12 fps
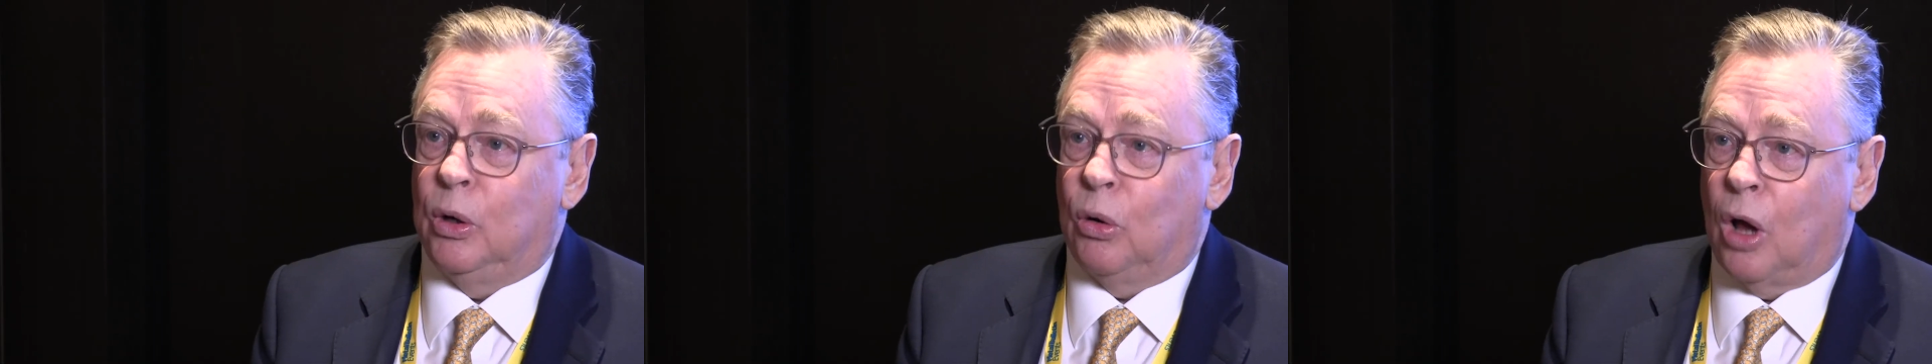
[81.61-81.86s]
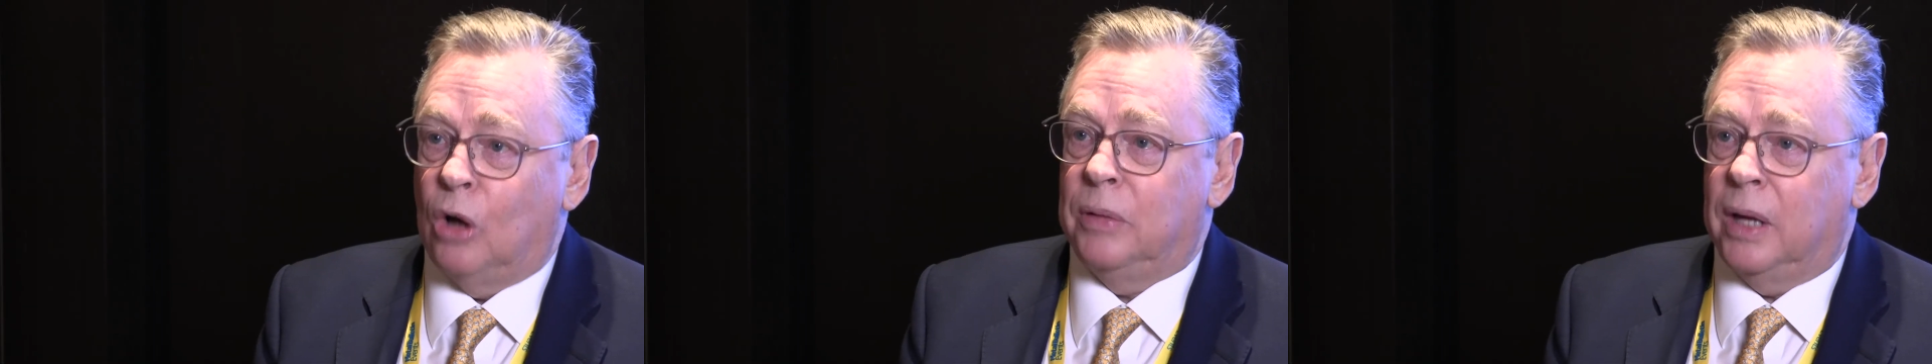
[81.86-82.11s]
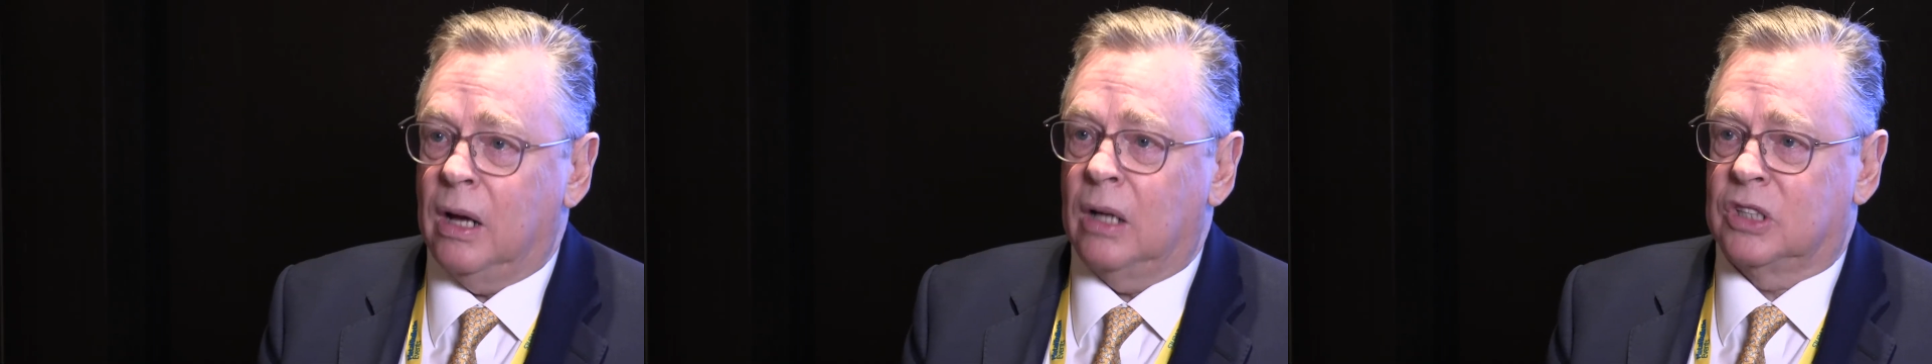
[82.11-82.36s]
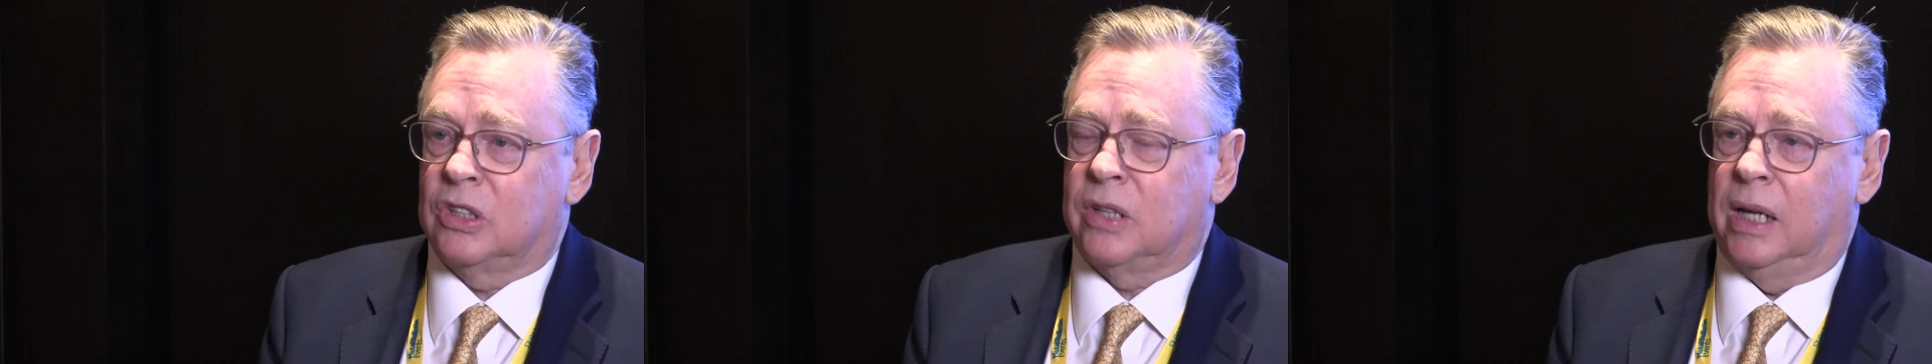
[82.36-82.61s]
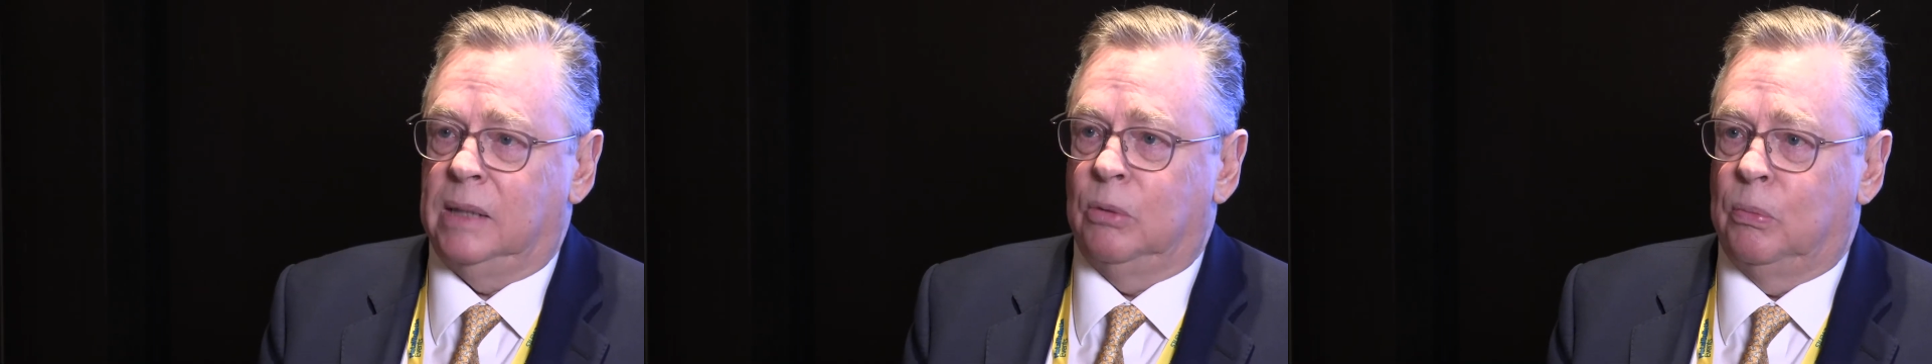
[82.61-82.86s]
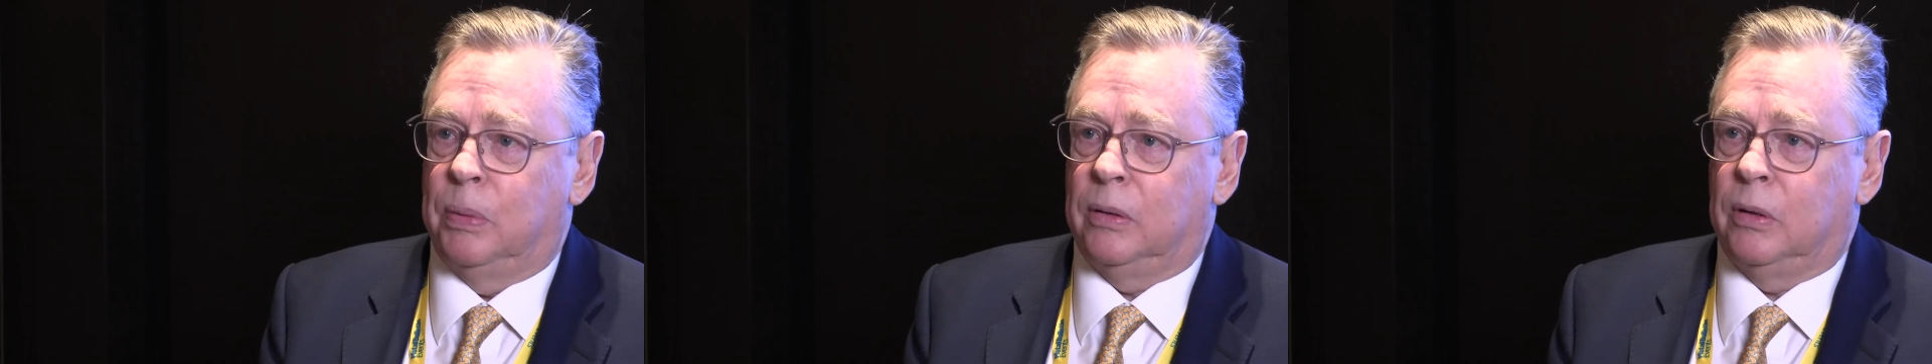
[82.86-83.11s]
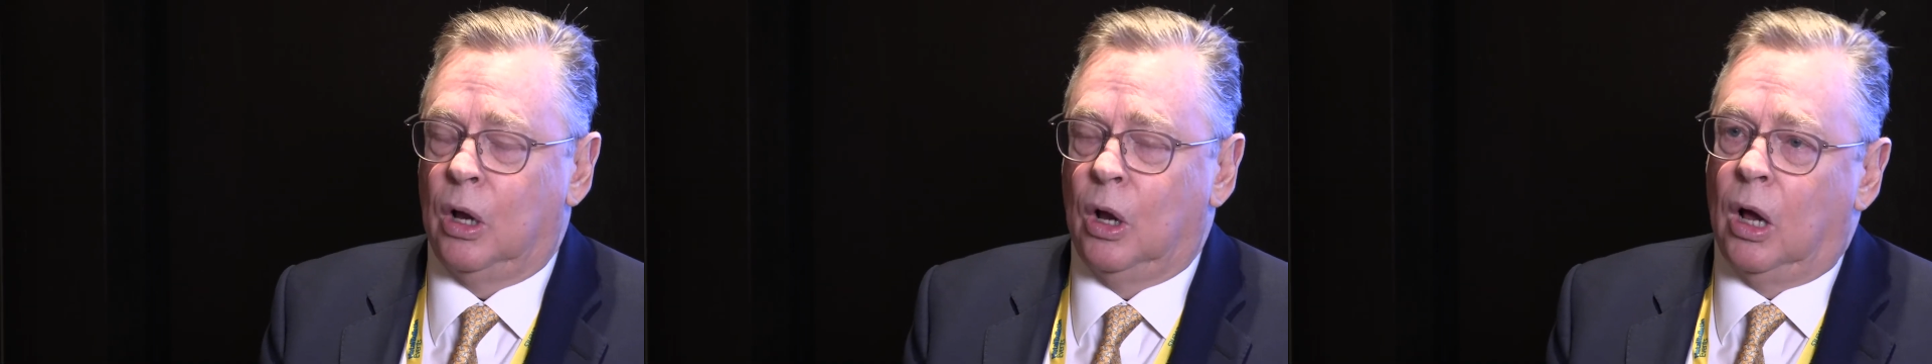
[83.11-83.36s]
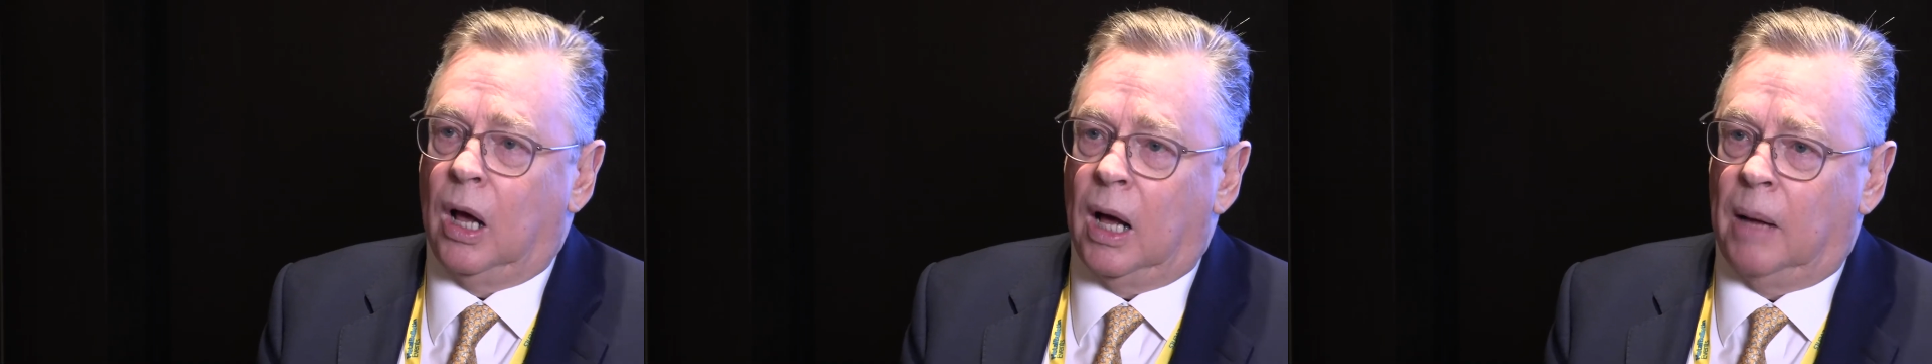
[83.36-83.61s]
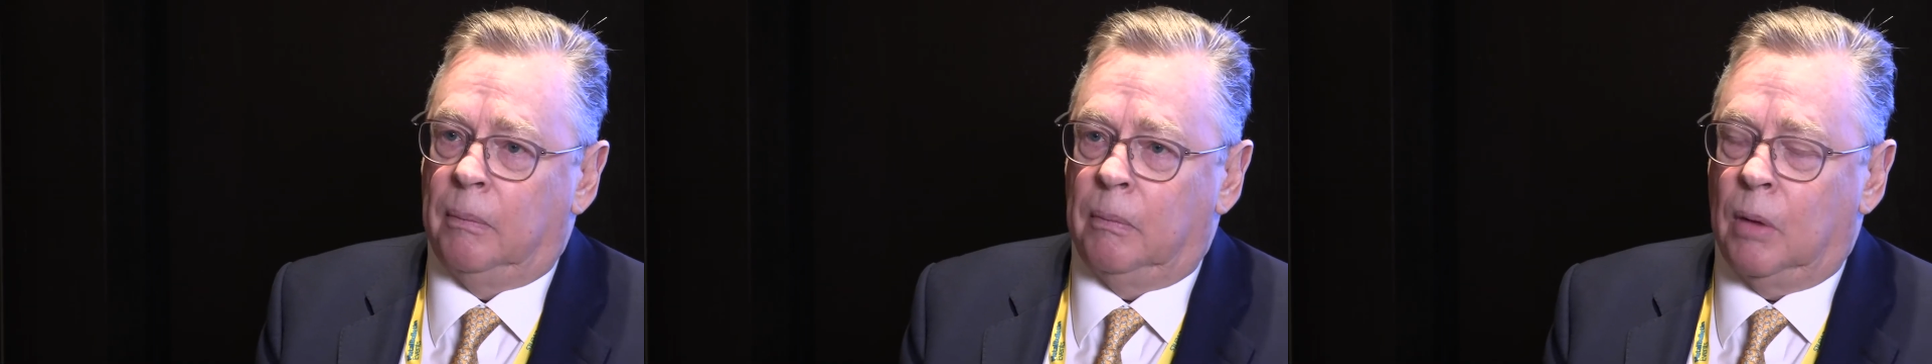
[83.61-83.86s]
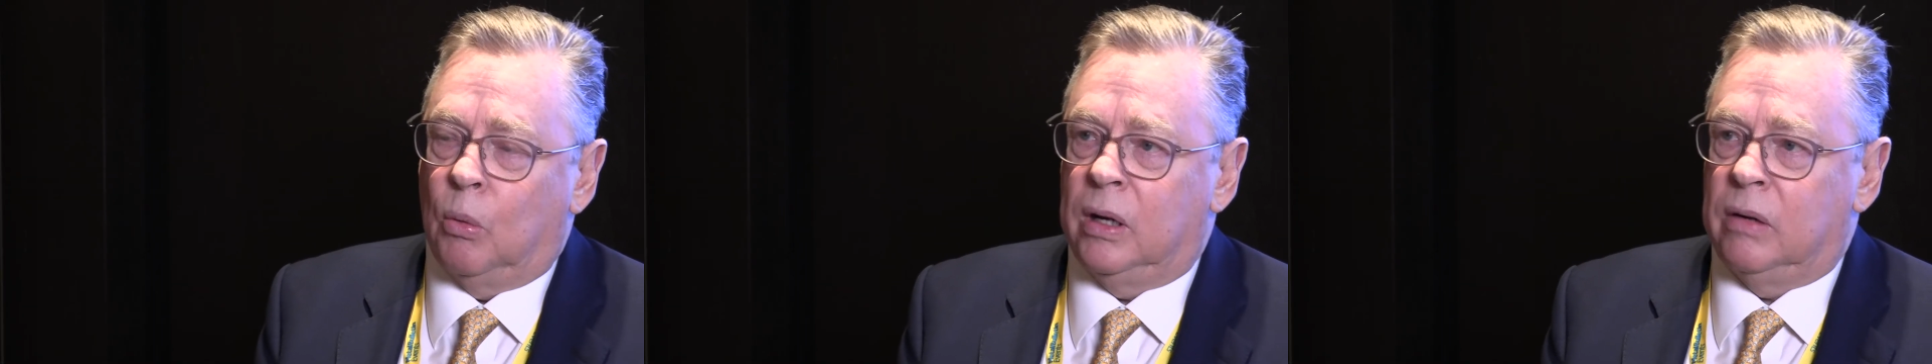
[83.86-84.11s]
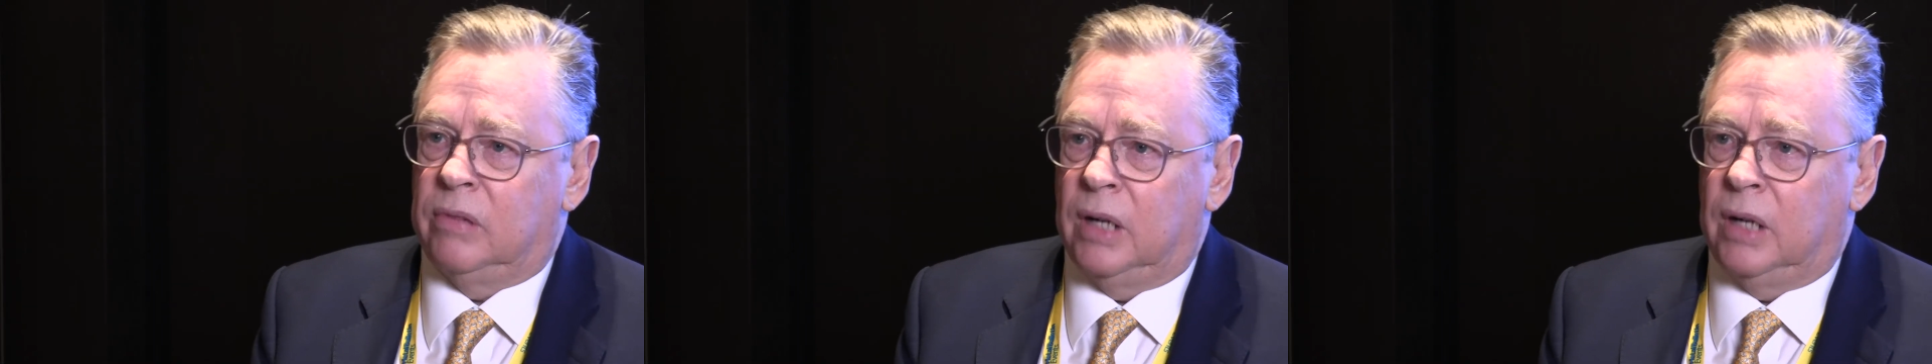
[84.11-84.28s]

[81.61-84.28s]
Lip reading: we all hope they are sustainable, but we're